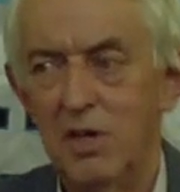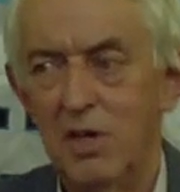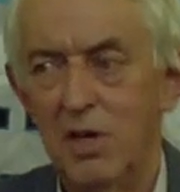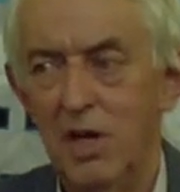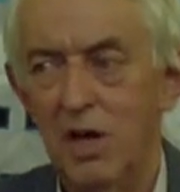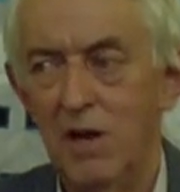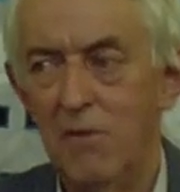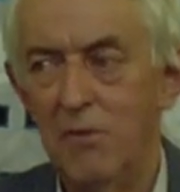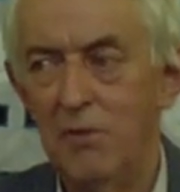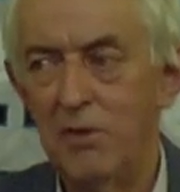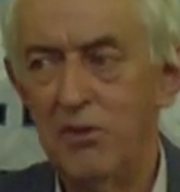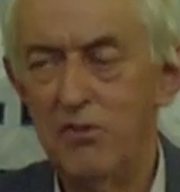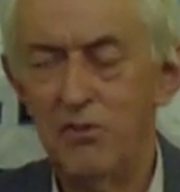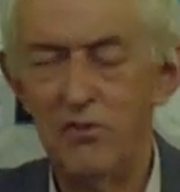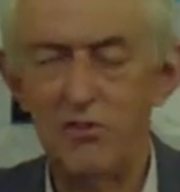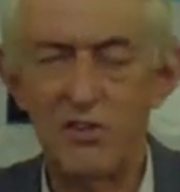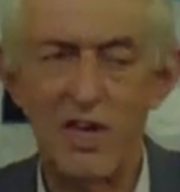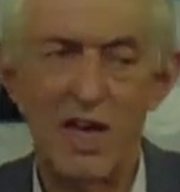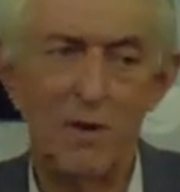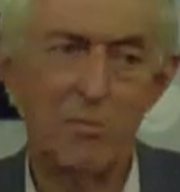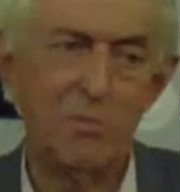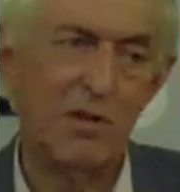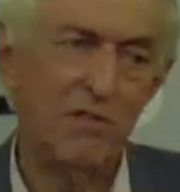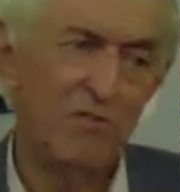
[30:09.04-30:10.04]
And this is
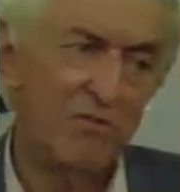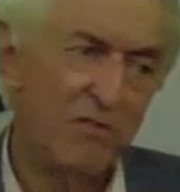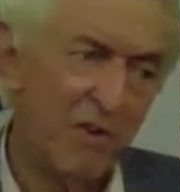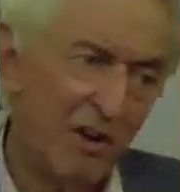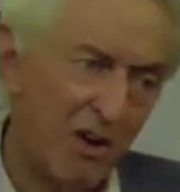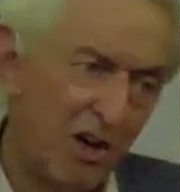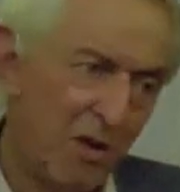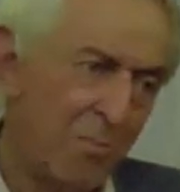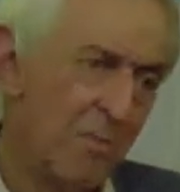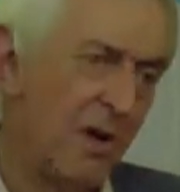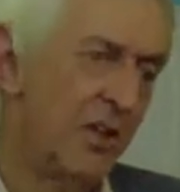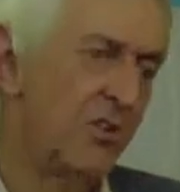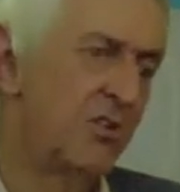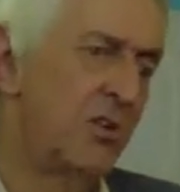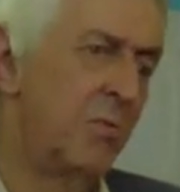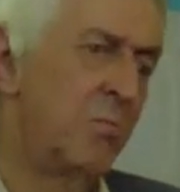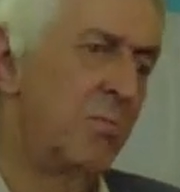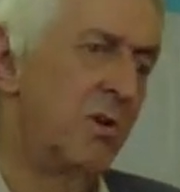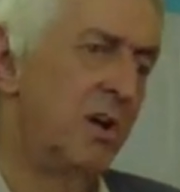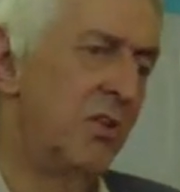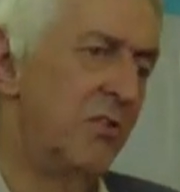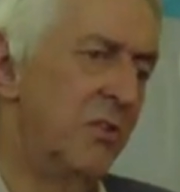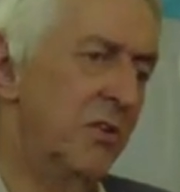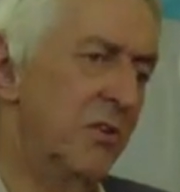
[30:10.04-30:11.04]
happening very much at
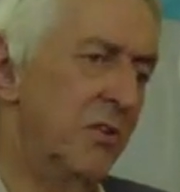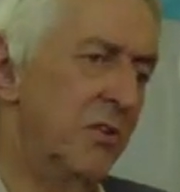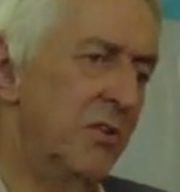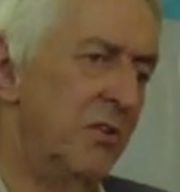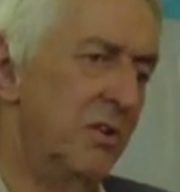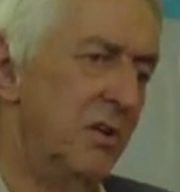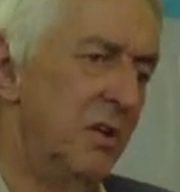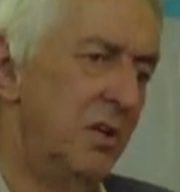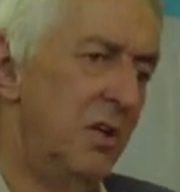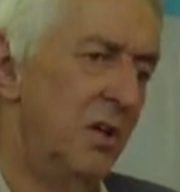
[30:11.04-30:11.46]
present.